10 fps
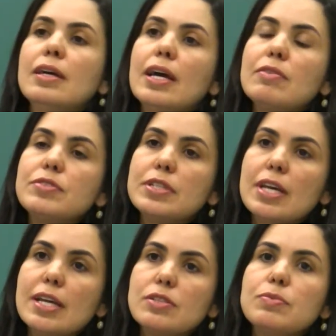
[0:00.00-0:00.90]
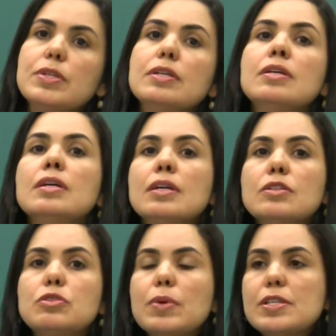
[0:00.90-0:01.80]
After that, we
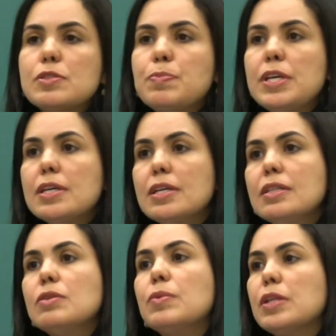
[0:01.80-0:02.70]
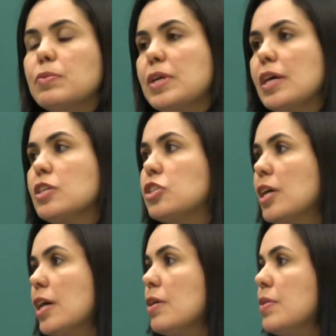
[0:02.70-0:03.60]
do a speaking when we are
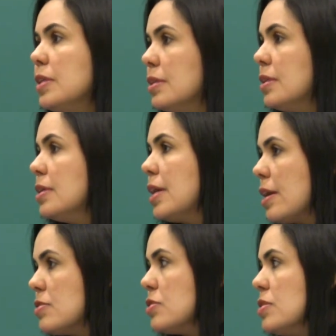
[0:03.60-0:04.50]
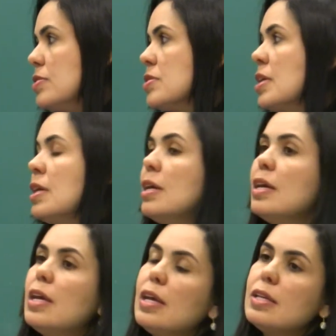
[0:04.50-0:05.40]
sharing the answers,
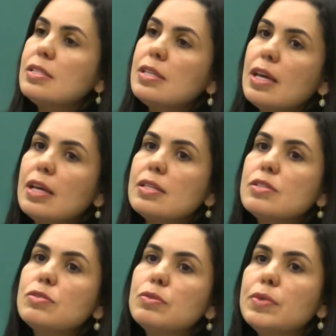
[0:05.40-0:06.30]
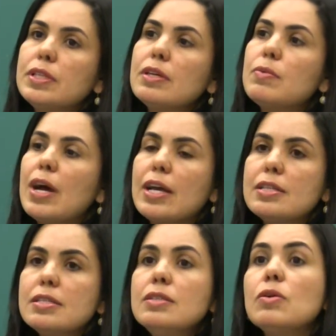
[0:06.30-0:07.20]
and
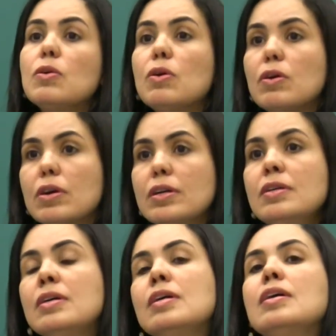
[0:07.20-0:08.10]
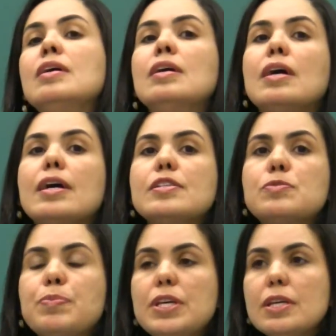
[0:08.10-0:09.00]
writing or a
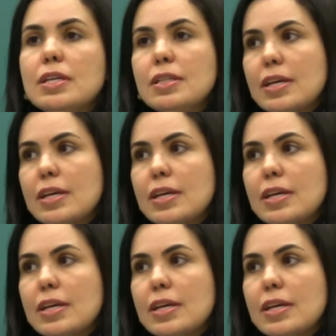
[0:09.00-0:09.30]
speaking